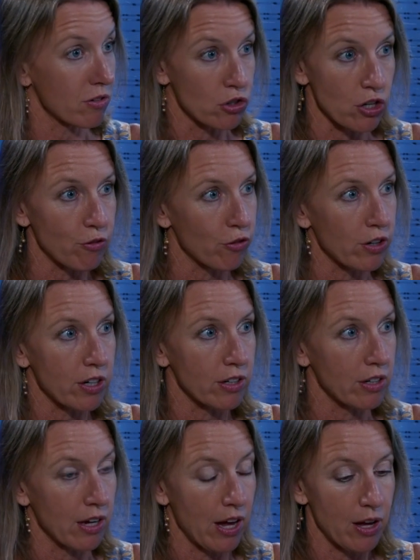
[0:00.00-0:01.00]

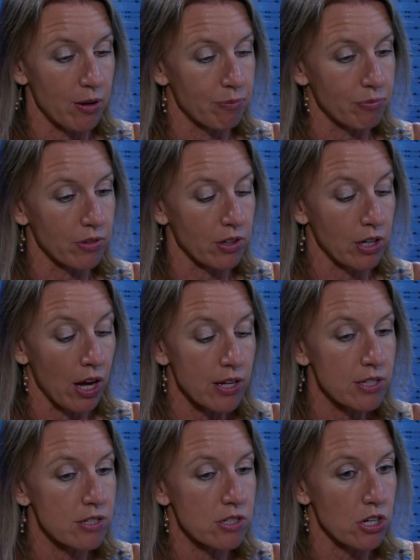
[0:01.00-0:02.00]
different,
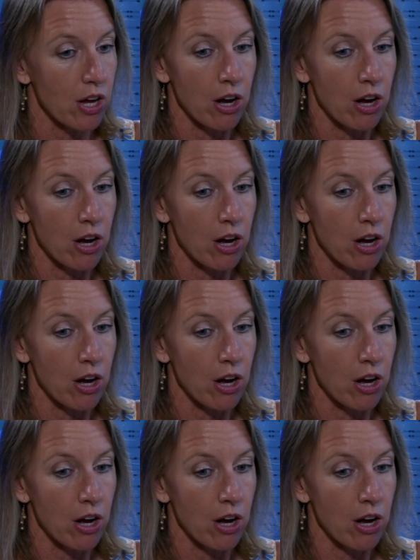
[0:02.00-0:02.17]
guns